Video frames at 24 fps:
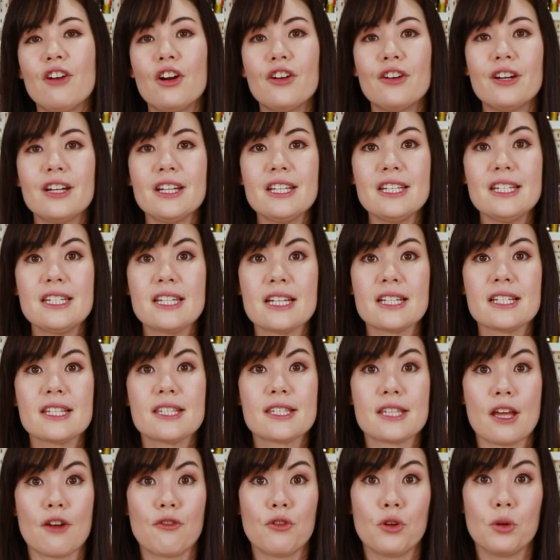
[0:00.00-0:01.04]
already done
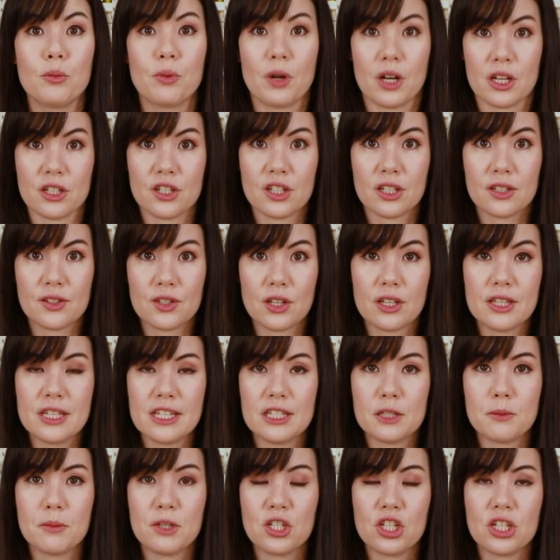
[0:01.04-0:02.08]
several projects on
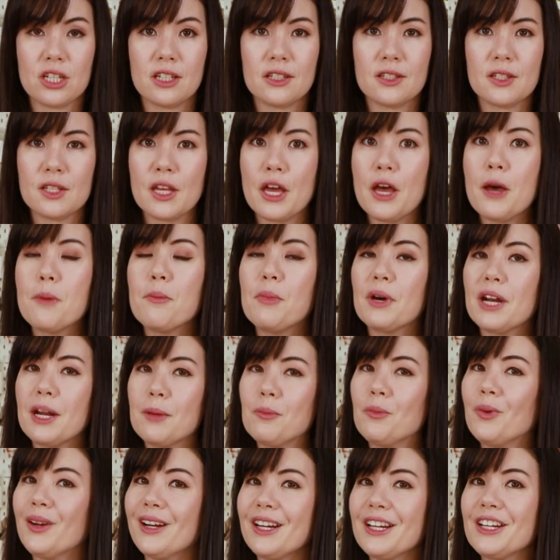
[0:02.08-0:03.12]
these machines, but I'm
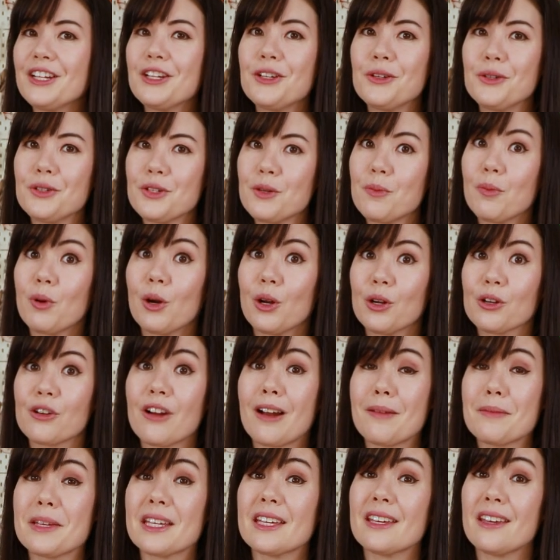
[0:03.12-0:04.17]
pretty new to
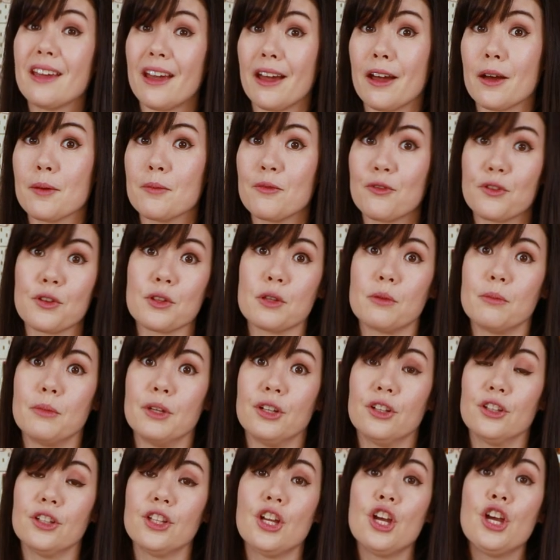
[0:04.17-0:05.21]
programming CAM for the
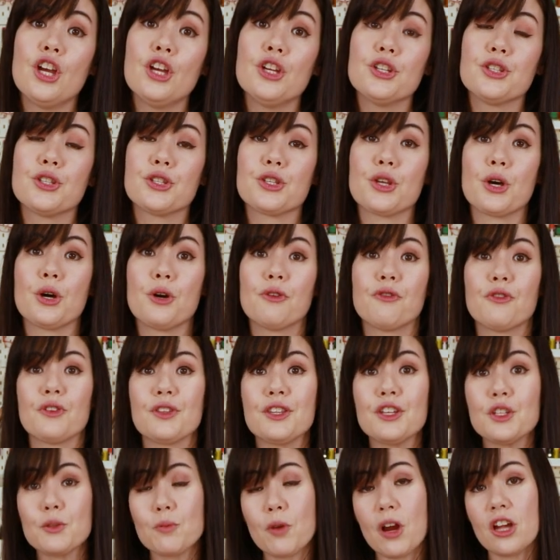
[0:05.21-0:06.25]
mill. So for
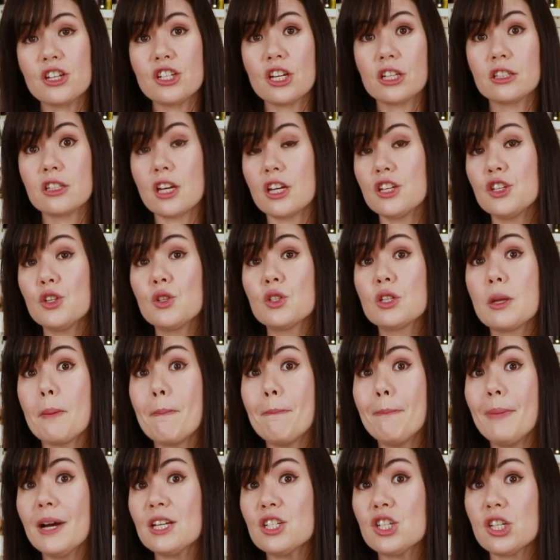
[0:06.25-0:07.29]
this project, I used a
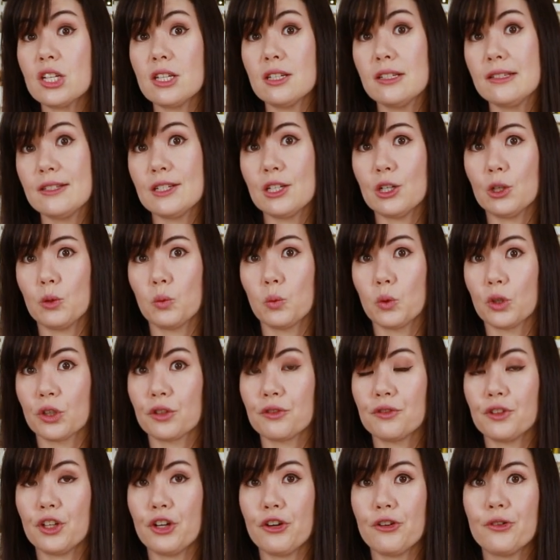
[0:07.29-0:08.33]
much easier
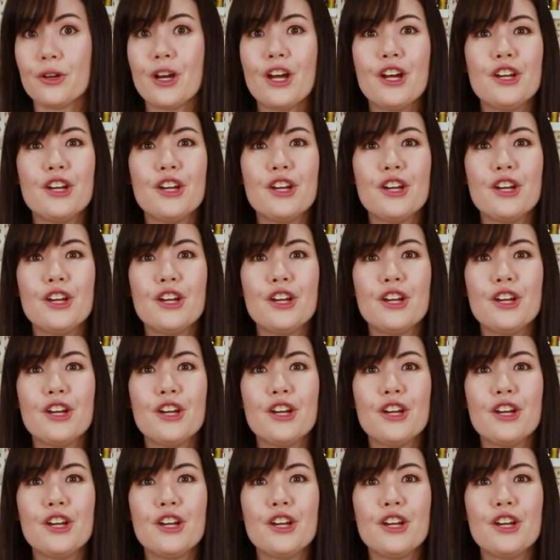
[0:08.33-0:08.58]
workflow,